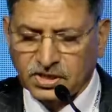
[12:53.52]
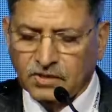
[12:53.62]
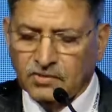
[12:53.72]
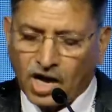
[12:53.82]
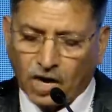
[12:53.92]

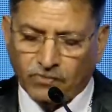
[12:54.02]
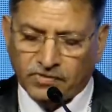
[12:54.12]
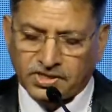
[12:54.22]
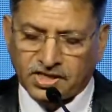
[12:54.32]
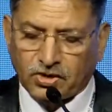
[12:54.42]
However,
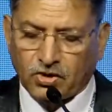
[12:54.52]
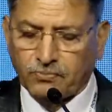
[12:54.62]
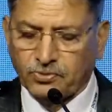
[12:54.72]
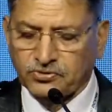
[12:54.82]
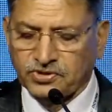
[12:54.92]
there are
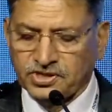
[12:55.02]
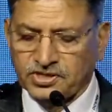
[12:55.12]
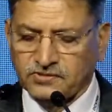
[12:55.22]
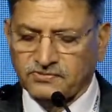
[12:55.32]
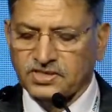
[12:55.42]
opportunities
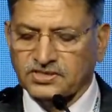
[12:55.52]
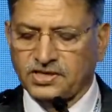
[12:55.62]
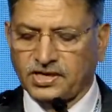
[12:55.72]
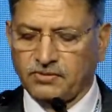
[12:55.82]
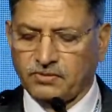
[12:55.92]
of
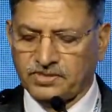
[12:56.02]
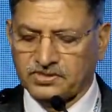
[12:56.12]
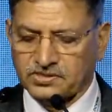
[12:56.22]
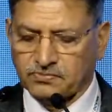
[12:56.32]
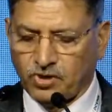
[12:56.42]
sustainable
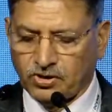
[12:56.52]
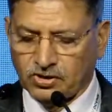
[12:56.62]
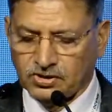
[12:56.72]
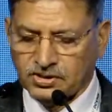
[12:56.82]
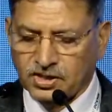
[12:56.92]
business
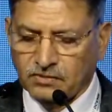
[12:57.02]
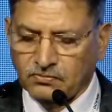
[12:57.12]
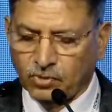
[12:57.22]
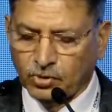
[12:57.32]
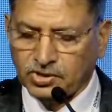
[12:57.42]
models,
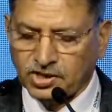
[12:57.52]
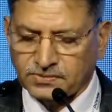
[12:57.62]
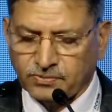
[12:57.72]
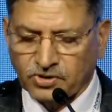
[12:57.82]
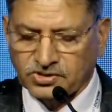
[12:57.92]
both
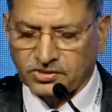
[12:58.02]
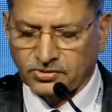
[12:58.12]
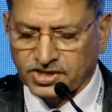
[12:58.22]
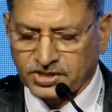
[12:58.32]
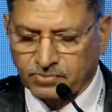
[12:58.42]
response and
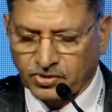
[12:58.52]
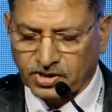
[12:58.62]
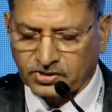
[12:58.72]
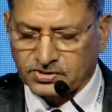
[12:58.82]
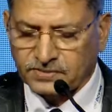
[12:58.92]
routine
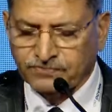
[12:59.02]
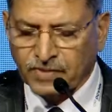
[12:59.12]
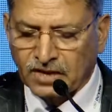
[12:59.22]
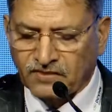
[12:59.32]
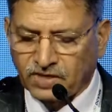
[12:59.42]
products,
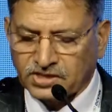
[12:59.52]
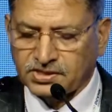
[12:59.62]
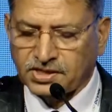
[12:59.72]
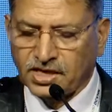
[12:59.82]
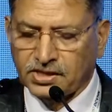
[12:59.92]

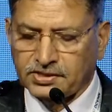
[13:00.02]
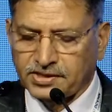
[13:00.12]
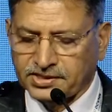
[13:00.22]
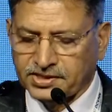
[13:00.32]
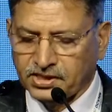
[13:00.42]
versatile
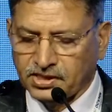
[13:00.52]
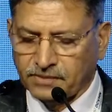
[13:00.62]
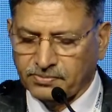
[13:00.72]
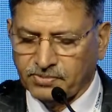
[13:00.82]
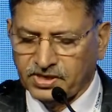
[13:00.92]
technical
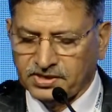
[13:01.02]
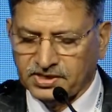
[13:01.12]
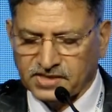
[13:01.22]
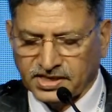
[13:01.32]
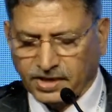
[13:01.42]

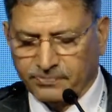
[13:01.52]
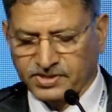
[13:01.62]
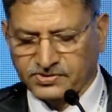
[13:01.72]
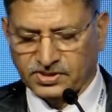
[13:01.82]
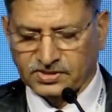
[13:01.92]
capabilities and
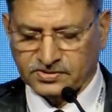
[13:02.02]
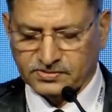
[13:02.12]
capacities.